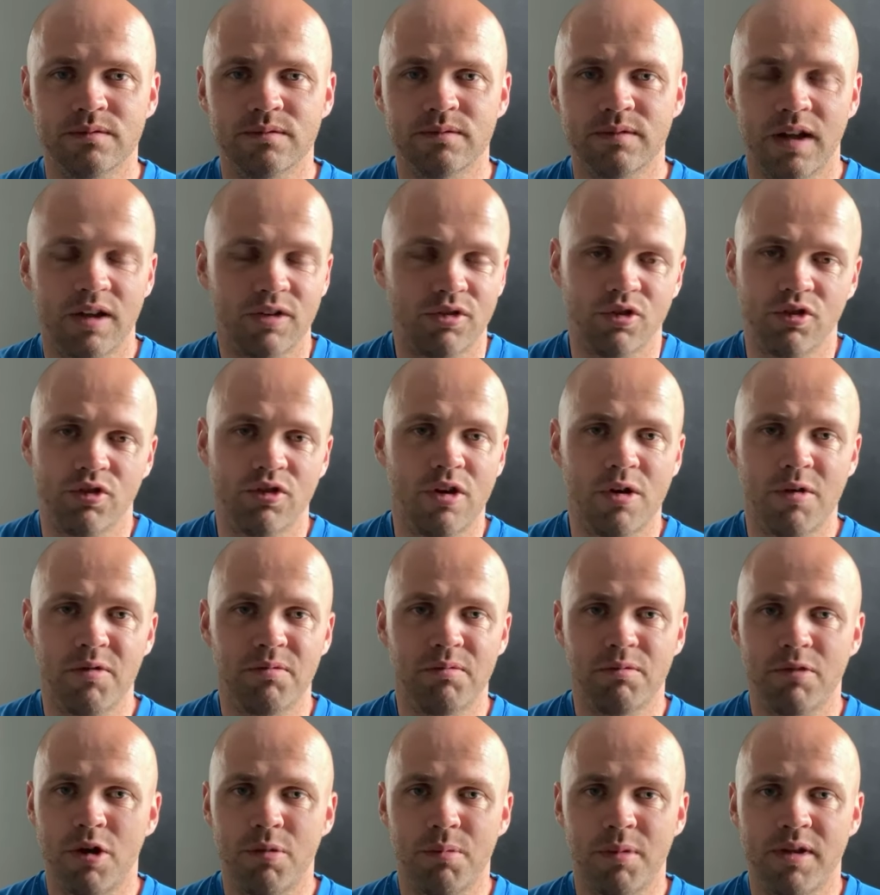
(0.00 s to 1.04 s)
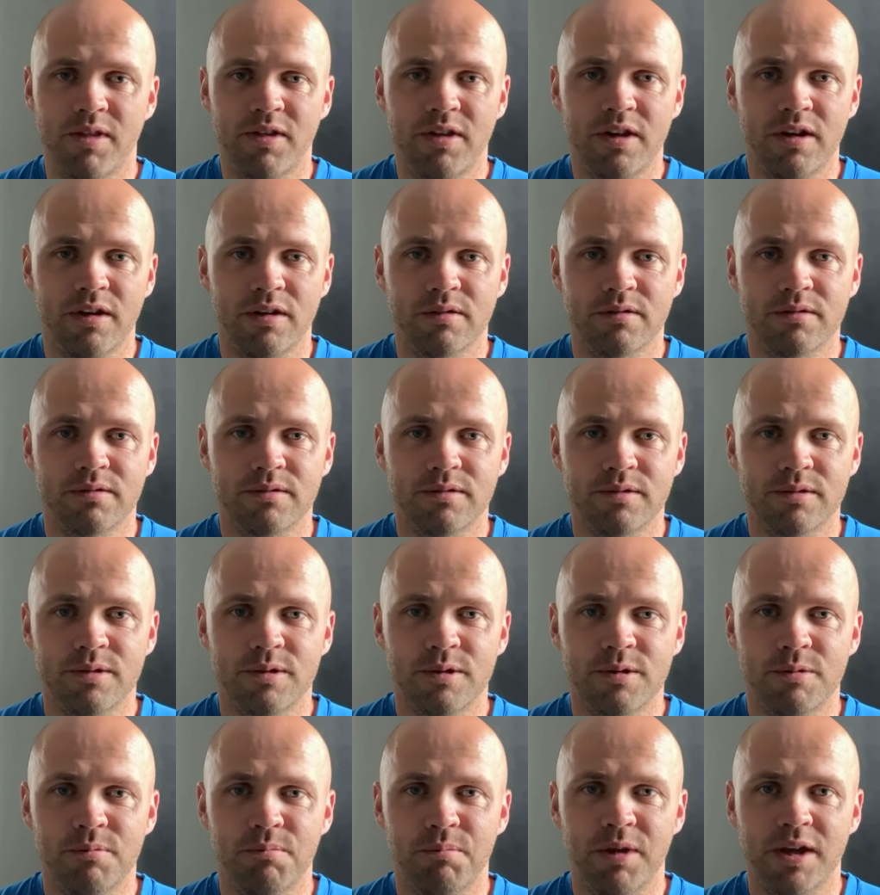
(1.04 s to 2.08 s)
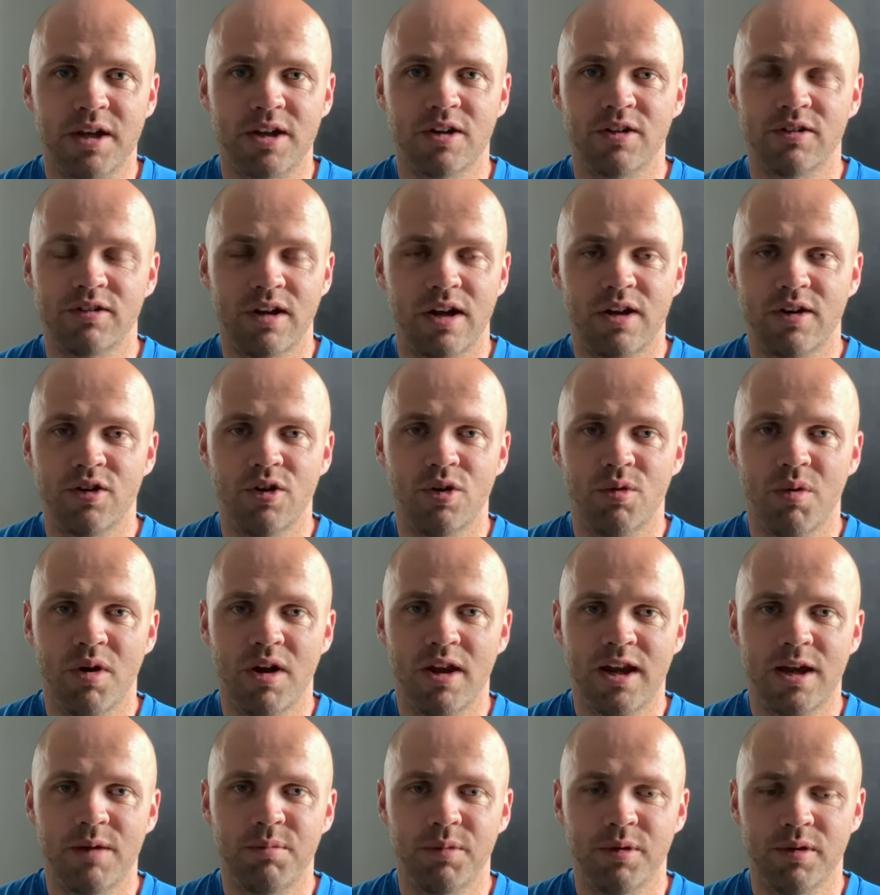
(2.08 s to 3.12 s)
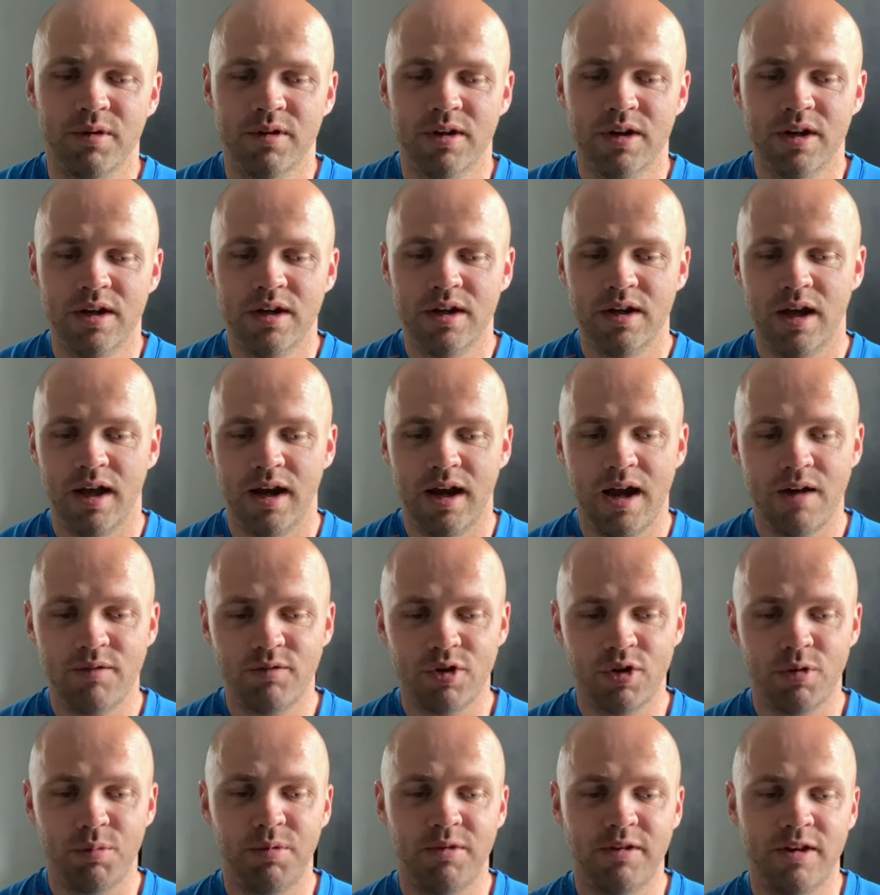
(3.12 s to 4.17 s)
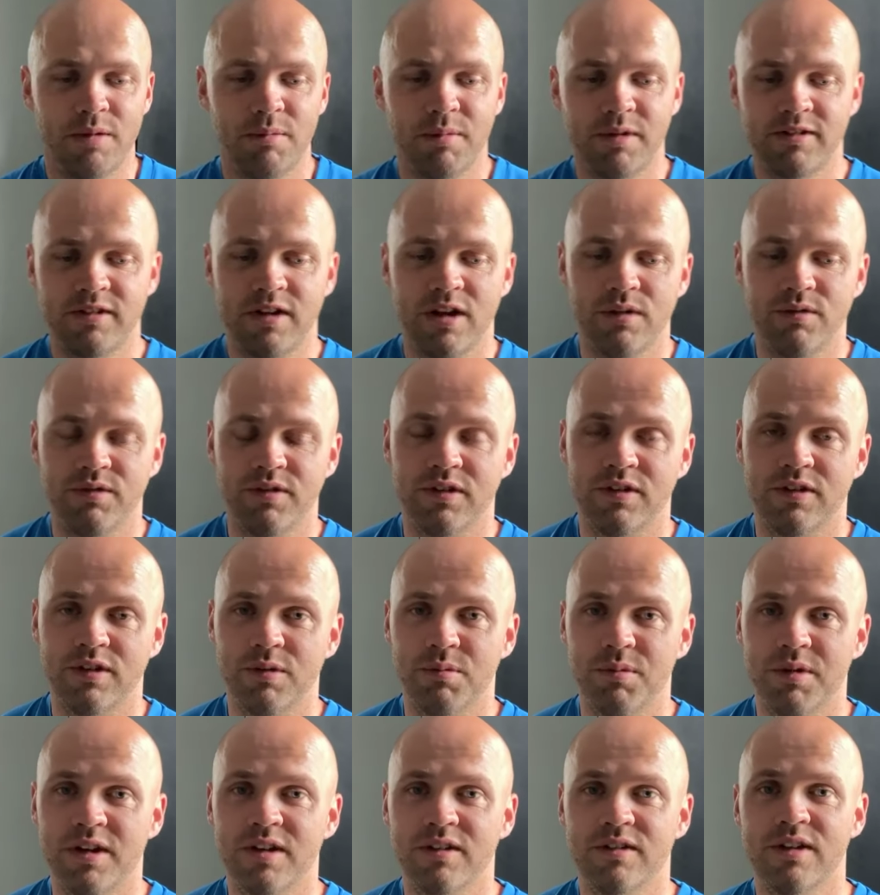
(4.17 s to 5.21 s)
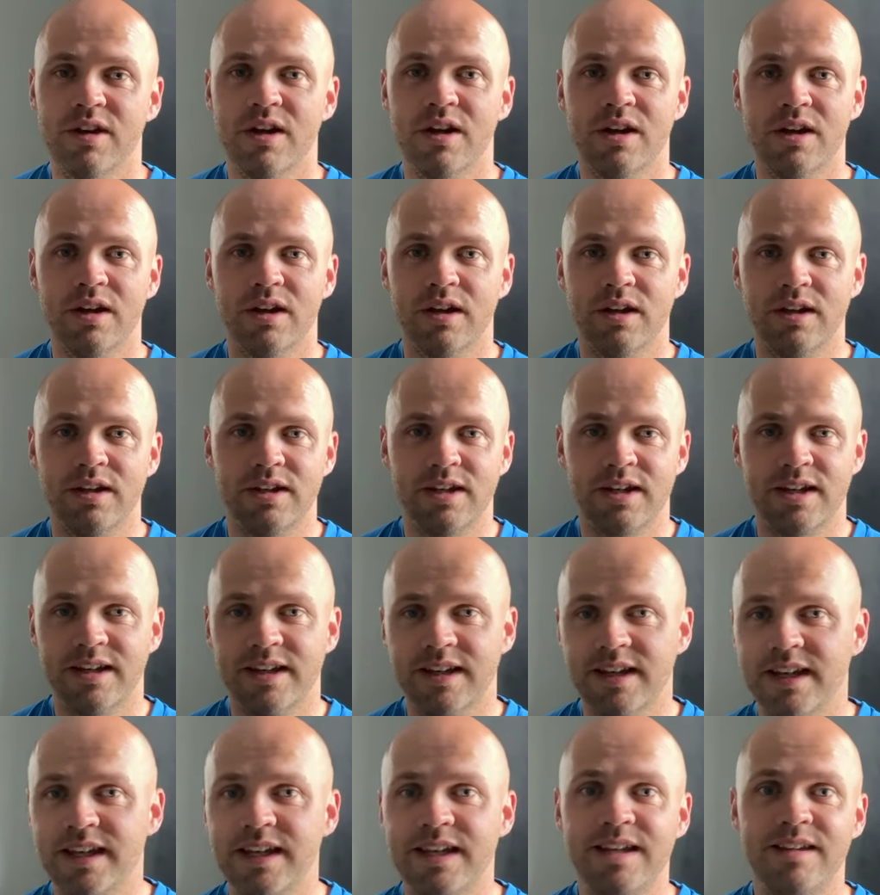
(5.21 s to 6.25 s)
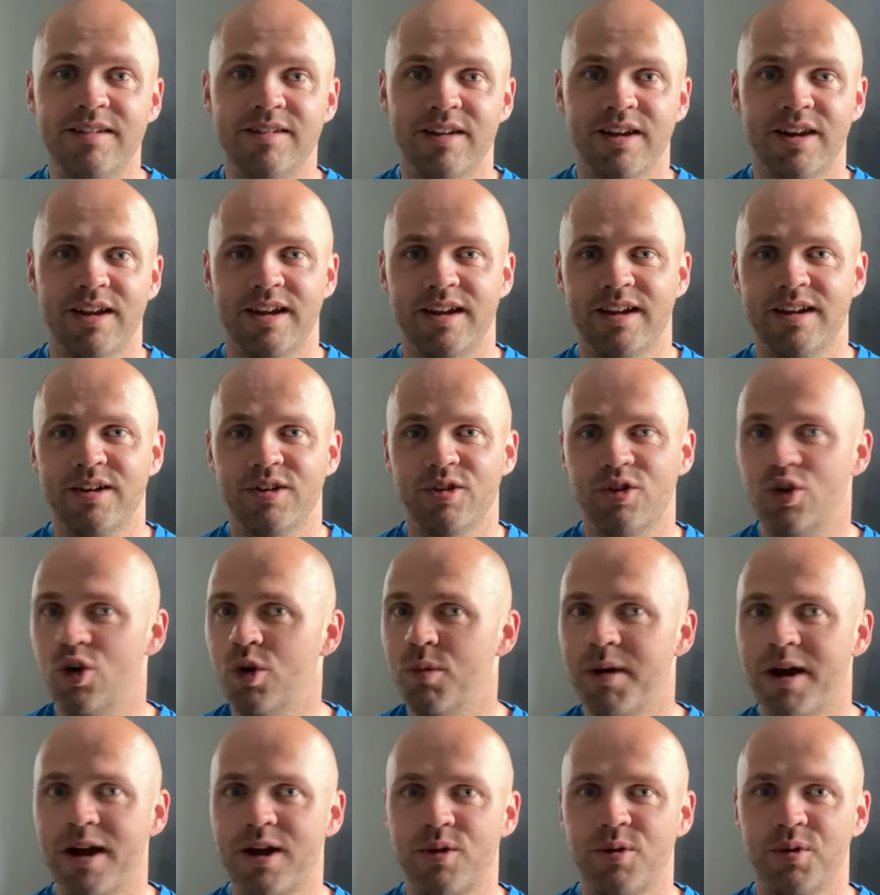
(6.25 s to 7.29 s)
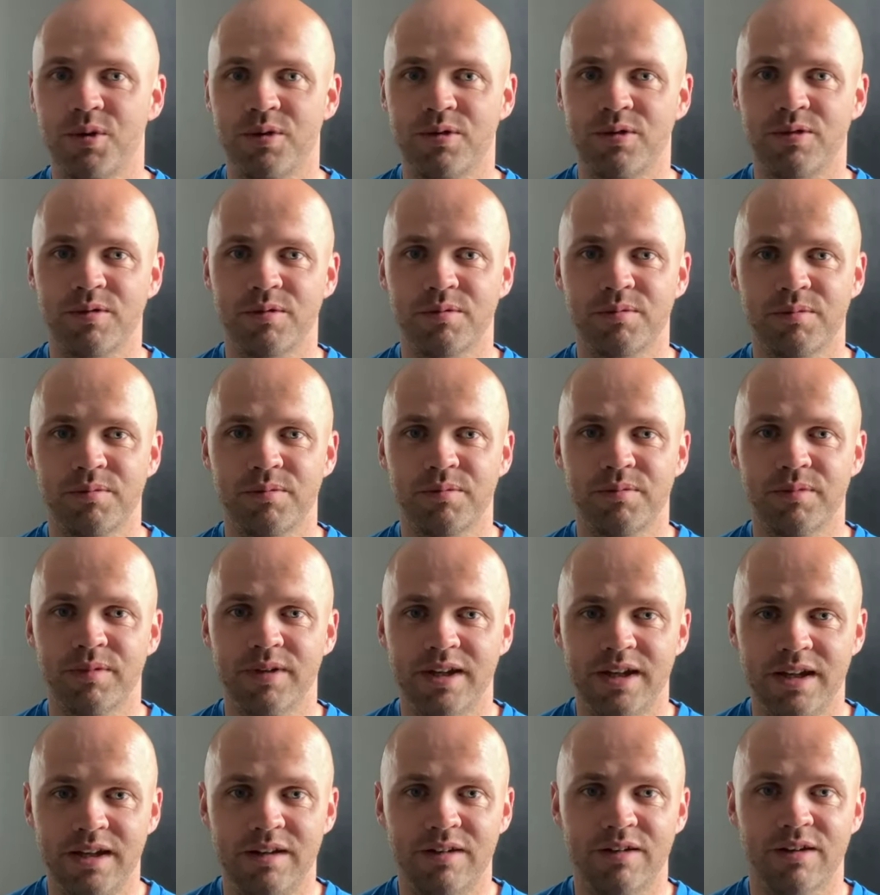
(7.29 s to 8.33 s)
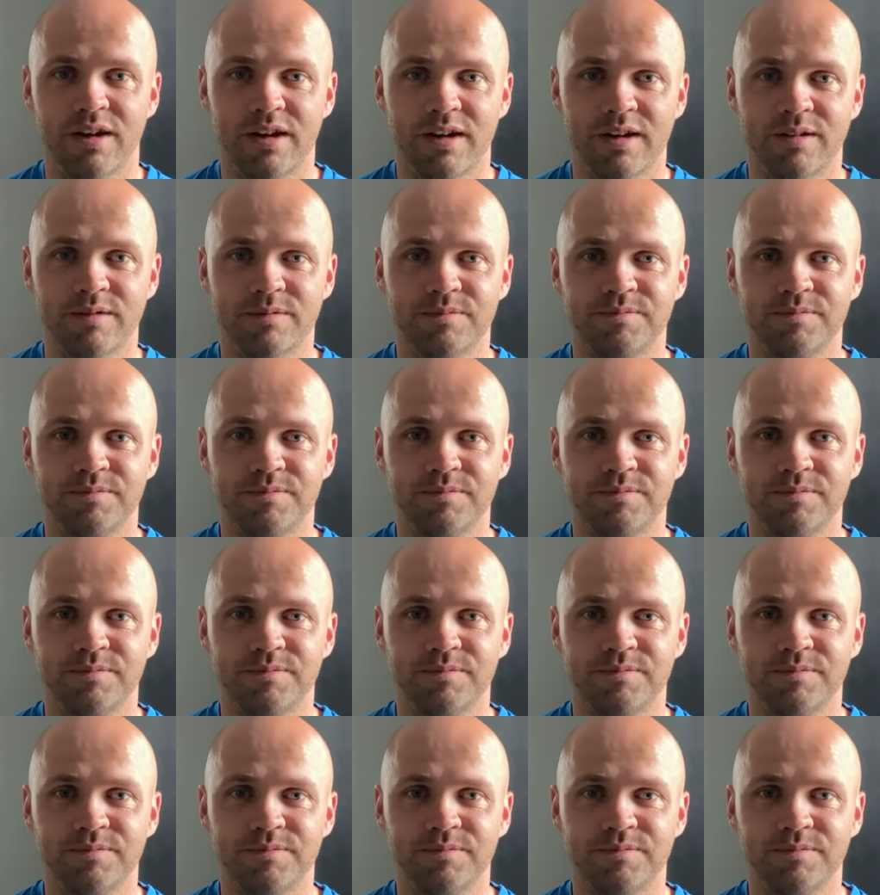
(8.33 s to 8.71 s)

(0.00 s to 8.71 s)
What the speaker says: That's just not my thing, because I know what'll happen. And I've got to protect myself, you see, because you can easily go backwards. Easily.